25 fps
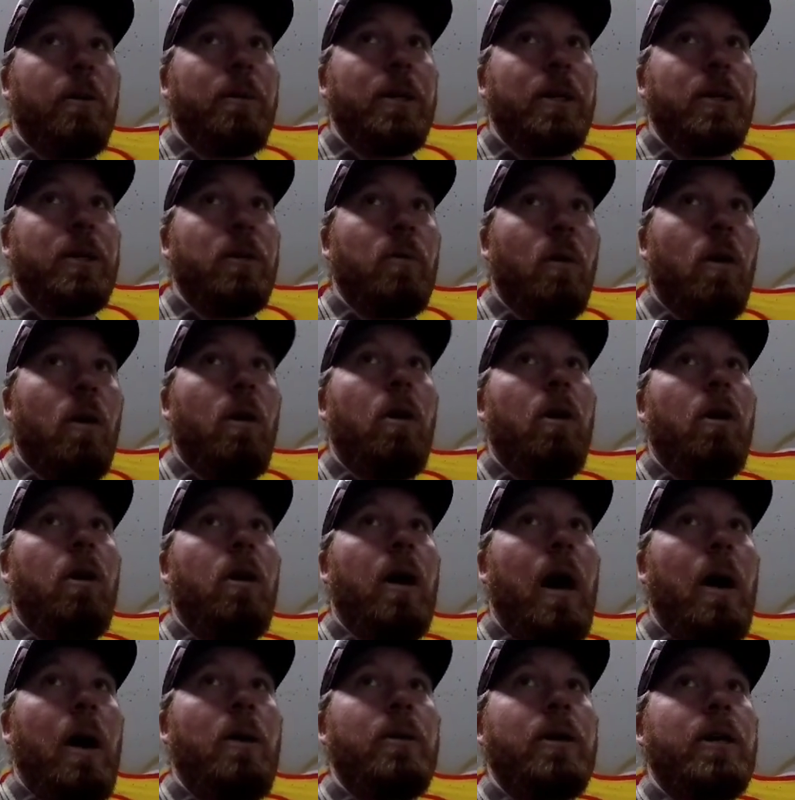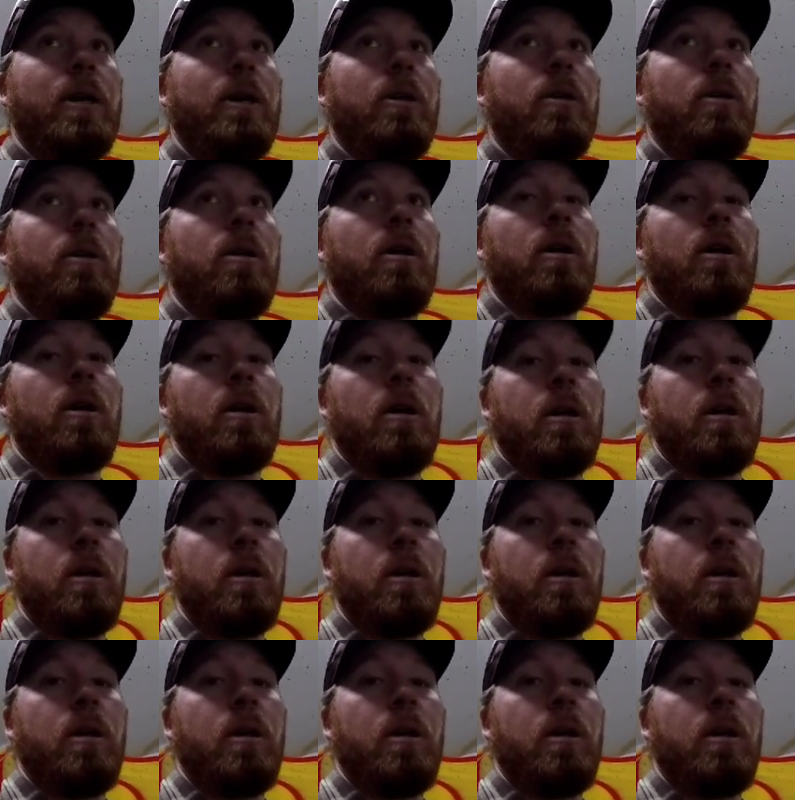I mean, you are out here